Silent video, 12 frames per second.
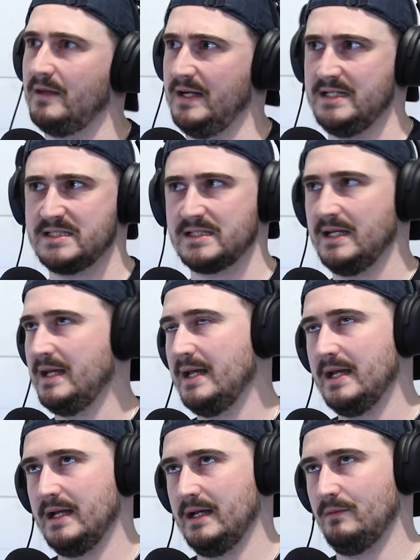It's,
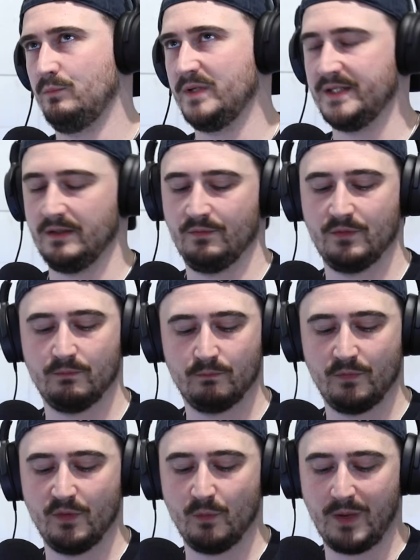the
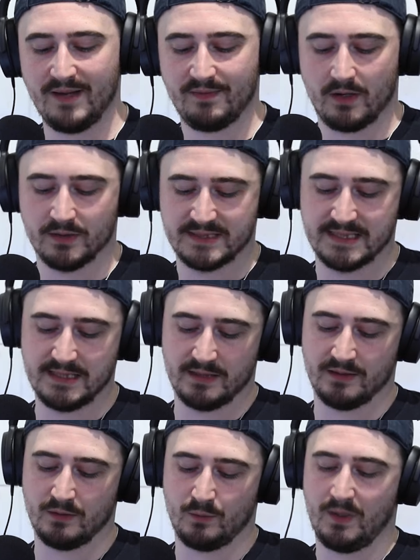way that I did it
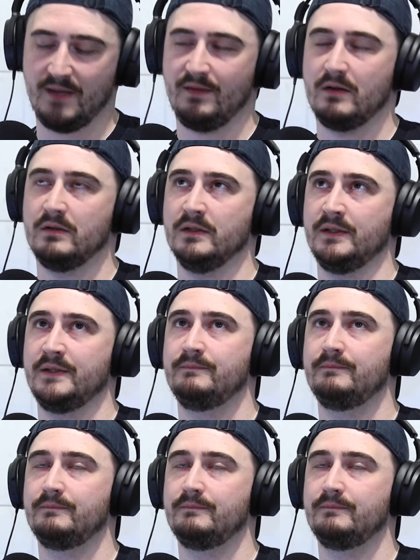and the way that I